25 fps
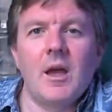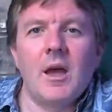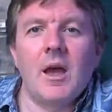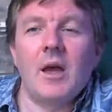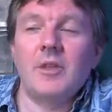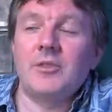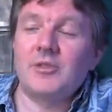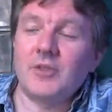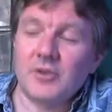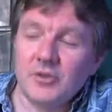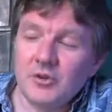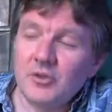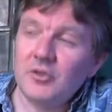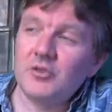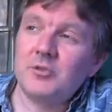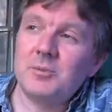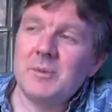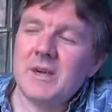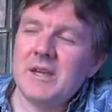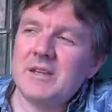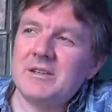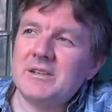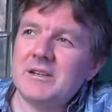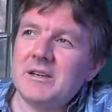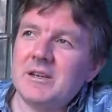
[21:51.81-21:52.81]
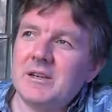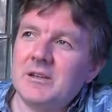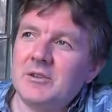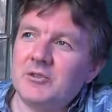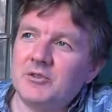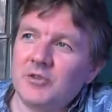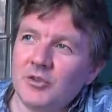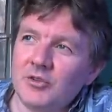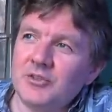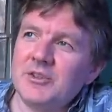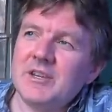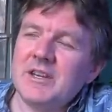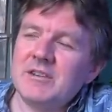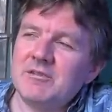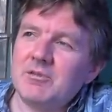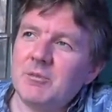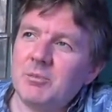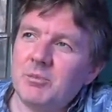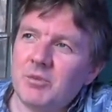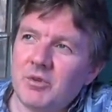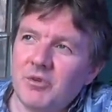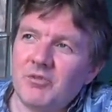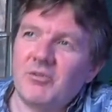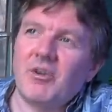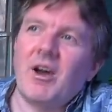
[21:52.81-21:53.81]
The news media doesn't even
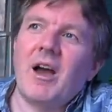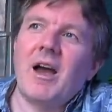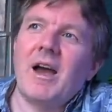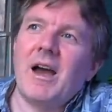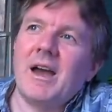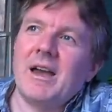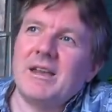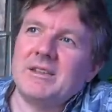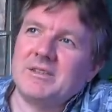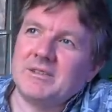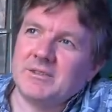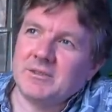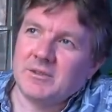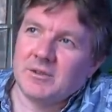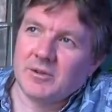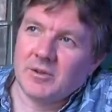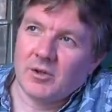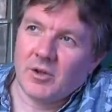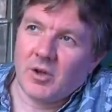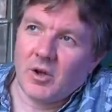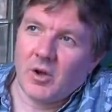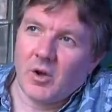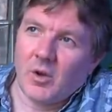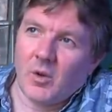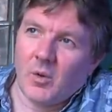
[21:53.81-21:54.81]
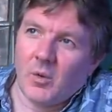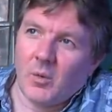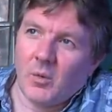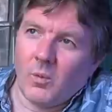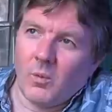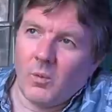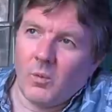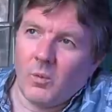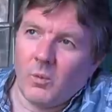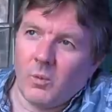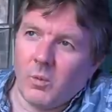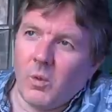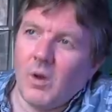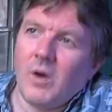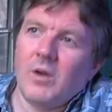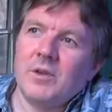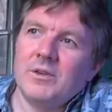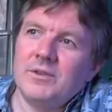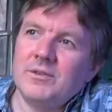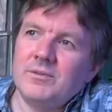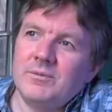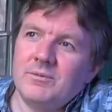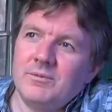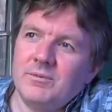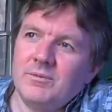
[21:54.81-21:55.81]
provide
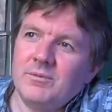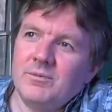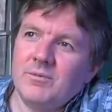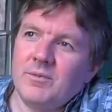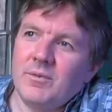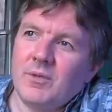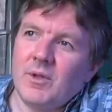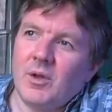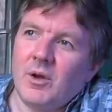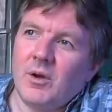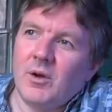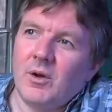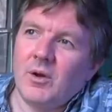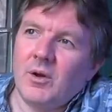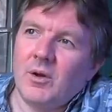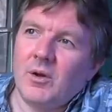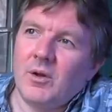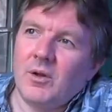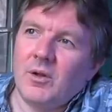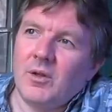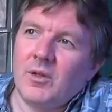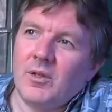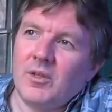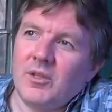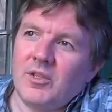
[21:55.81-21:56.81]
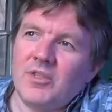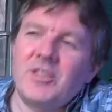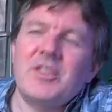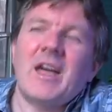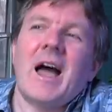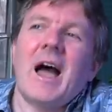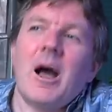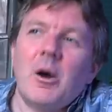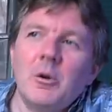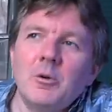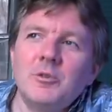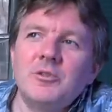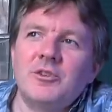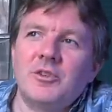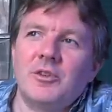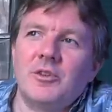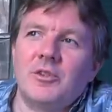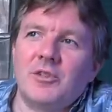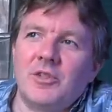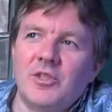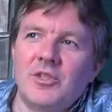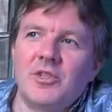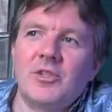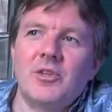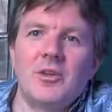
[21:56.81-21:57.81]
one
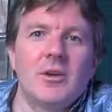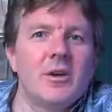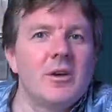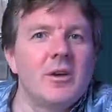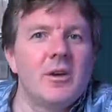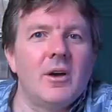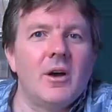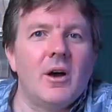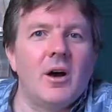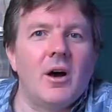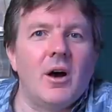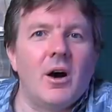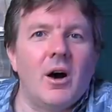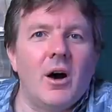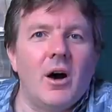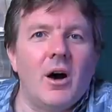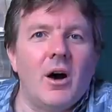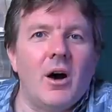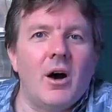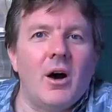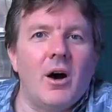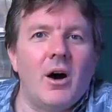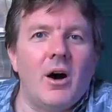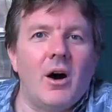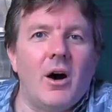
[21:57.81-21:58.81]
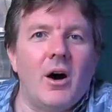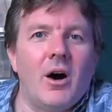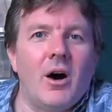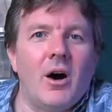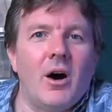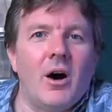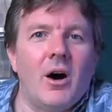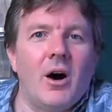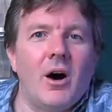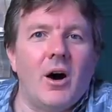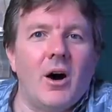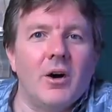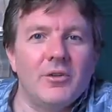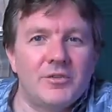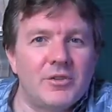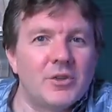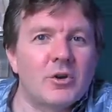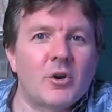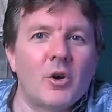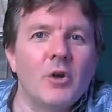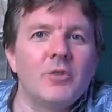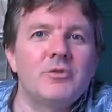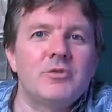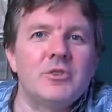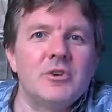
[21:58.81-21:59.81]
thousandth of the
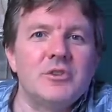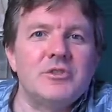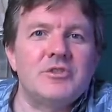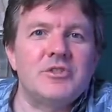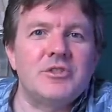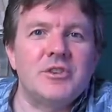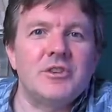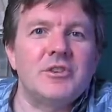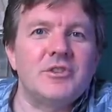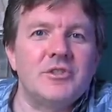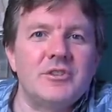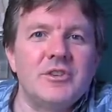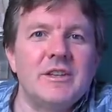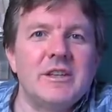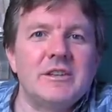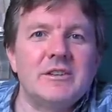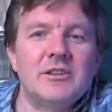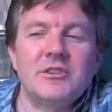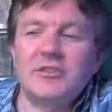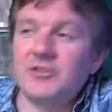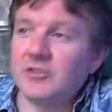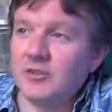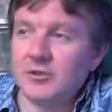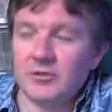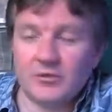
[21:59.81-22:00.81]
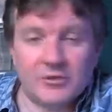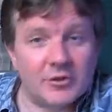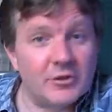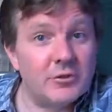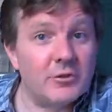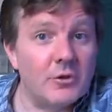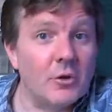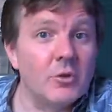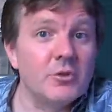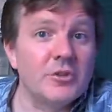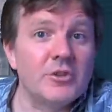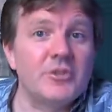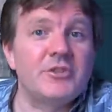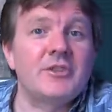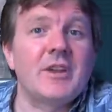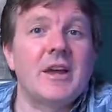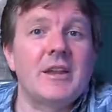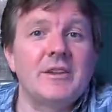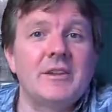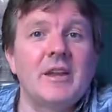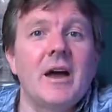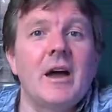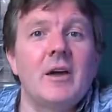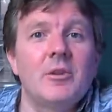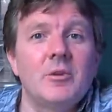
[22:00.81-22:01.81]
coverage that is needed to, to
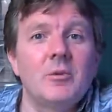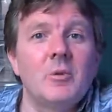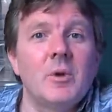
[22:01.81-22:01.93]
understand how the